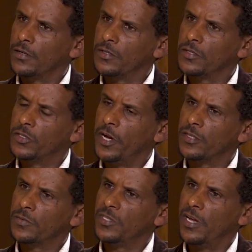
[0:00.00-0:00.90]
uh, this
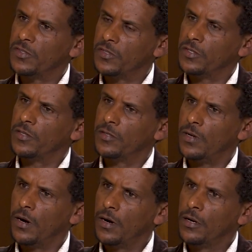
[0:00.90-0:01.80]
giant media at the
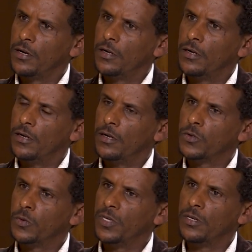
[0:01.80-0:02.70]
center
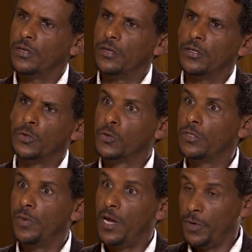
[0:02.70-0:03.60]
uh, to be uh, used by